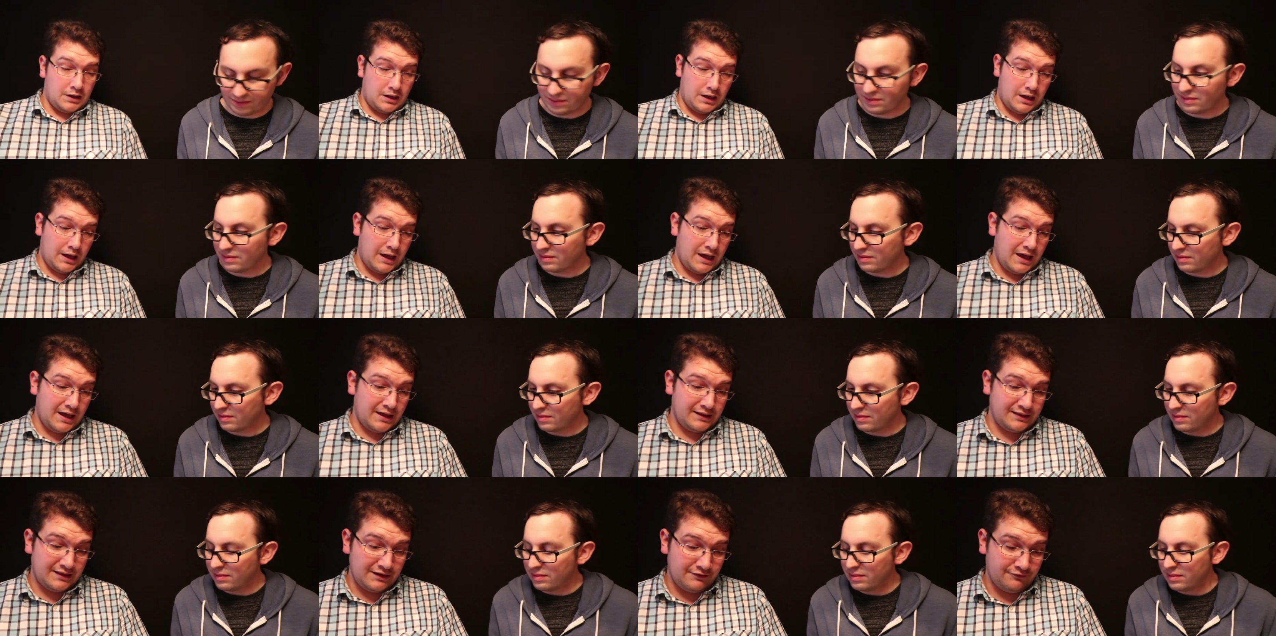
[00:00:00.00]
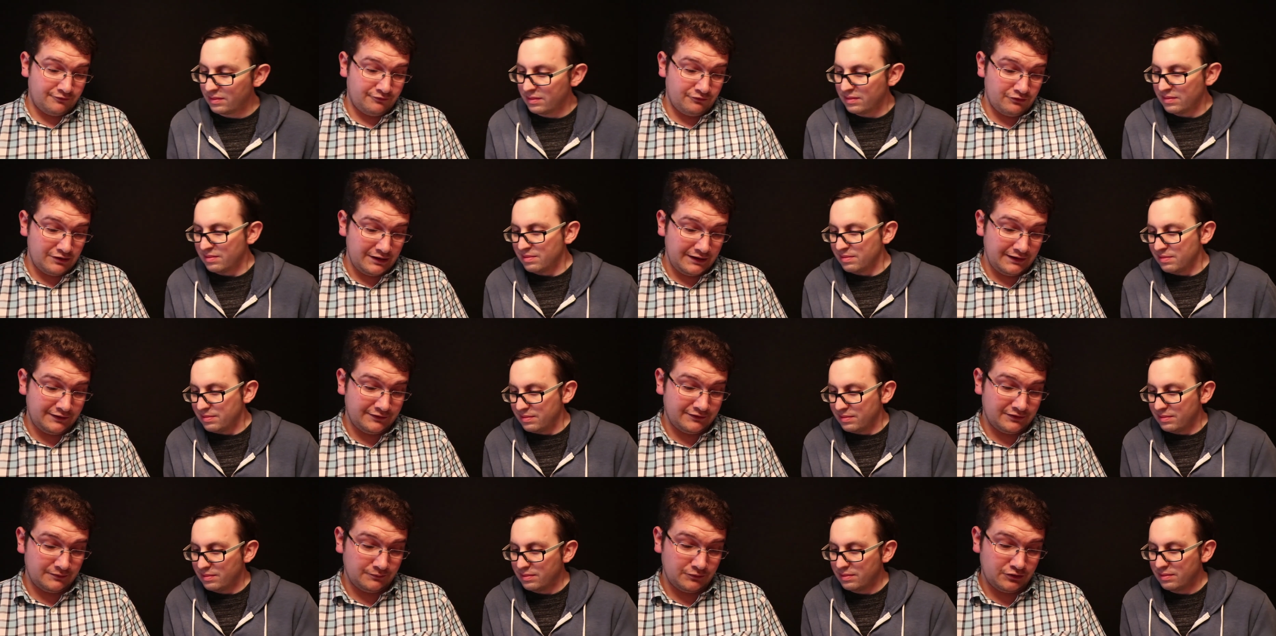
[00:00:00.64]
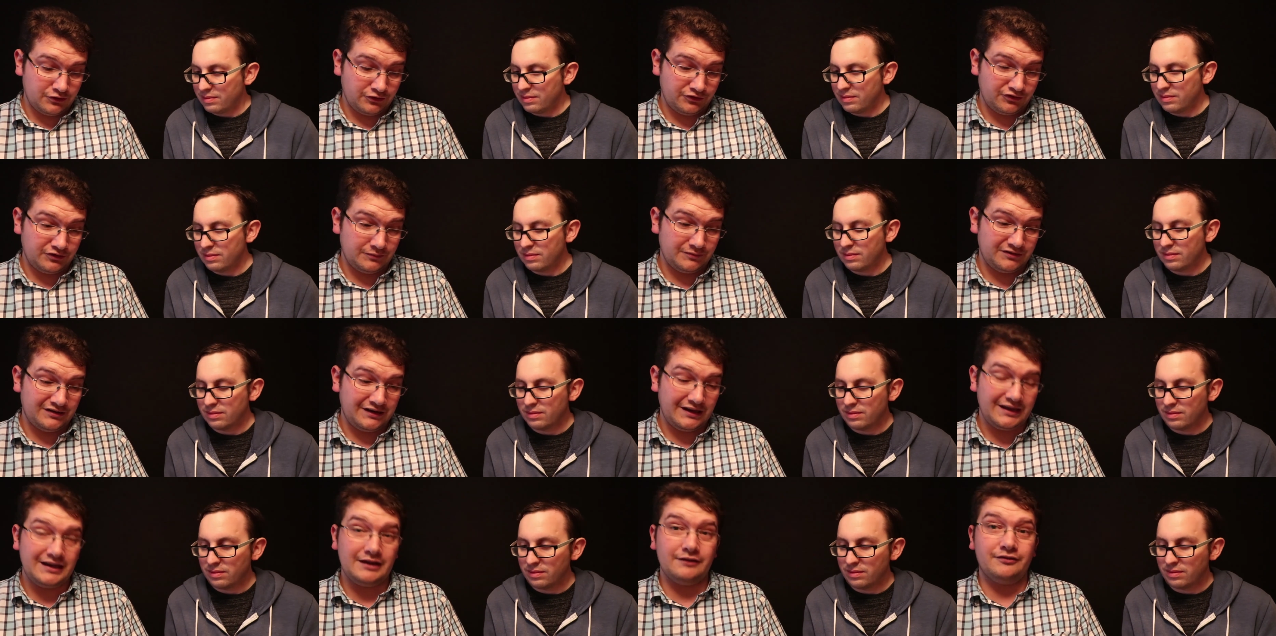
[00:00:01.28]
Speaker 1: Uh, they've released some custom
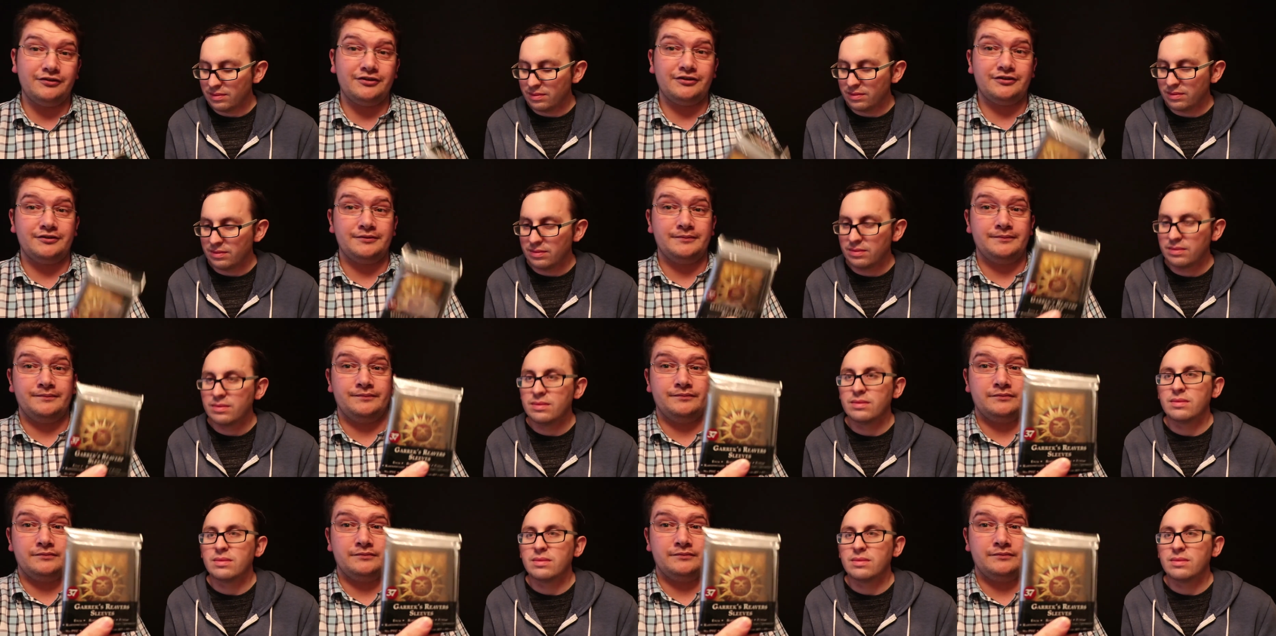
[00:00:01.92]
sleeves.